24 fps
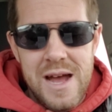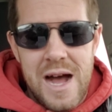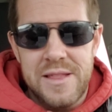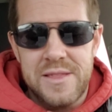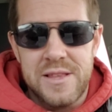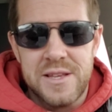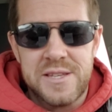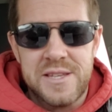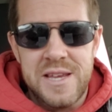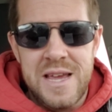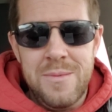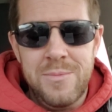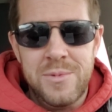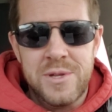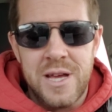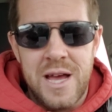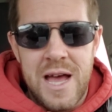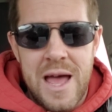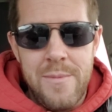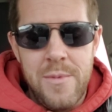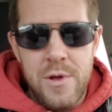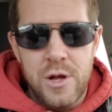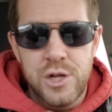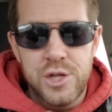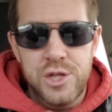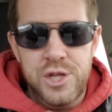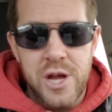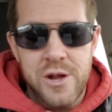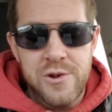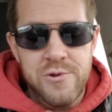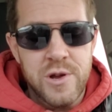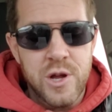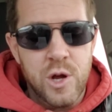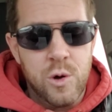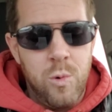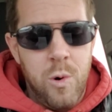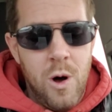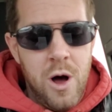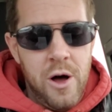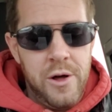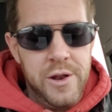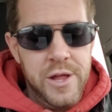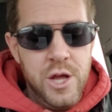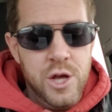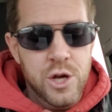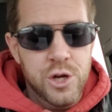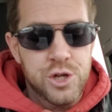At the same time, gender equality